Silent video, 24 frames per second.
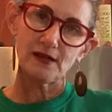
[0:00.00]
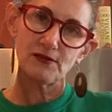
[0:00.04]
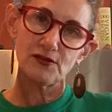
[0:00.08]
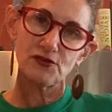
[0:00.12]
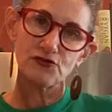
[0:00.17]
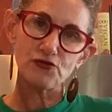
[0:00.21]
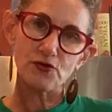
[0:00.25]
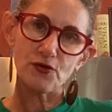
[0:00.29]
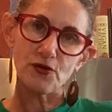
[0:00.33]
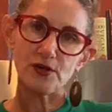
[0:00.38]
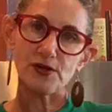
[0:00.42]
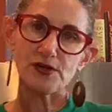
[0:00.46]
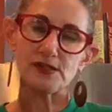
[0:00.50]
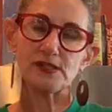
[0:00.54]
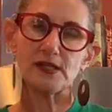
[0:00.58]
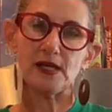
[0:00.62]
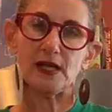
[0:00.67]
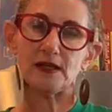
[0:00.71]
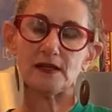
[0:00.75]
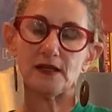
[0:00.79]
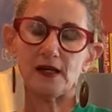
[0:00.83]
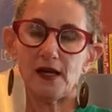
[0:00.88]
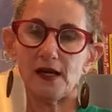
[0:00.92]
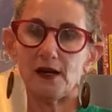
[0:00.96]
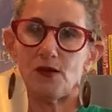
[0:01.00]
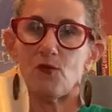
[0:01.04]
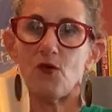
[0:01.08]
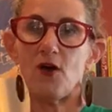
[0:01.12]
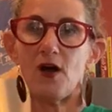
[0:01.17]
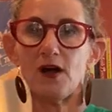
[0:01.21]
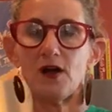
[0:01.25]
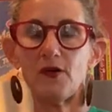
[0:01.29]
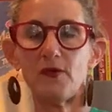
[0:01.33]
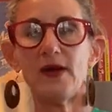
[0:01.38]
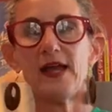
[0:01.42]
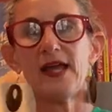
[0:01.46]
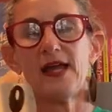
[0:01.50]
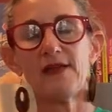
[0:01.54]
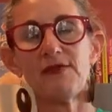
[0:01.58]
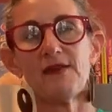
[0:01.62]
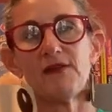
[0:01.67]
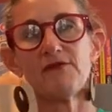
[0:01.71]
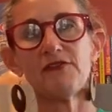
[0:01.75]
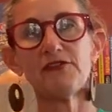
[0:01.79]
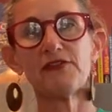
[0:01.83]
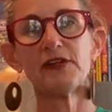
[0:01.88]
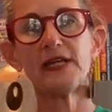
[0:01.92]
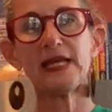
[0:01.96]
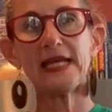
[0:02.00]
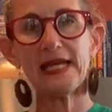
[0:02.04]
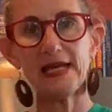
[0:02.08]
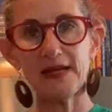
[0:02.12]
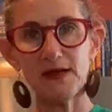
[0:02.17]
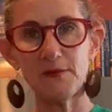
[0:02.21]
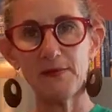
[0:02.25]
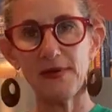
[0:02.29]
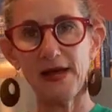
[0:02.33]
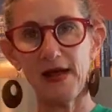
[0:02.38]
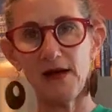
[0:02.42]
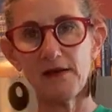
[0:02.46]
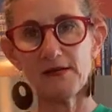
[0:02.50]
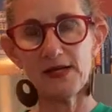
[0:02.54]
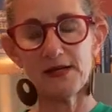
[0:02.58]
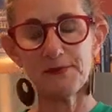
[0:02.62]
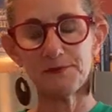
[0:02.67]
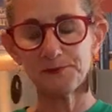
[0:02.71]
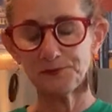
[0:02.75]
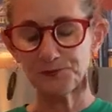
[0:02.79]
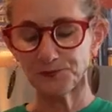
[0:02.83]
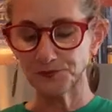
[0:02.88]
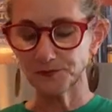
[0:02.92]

the drawers and kind of walk away and then forget about it.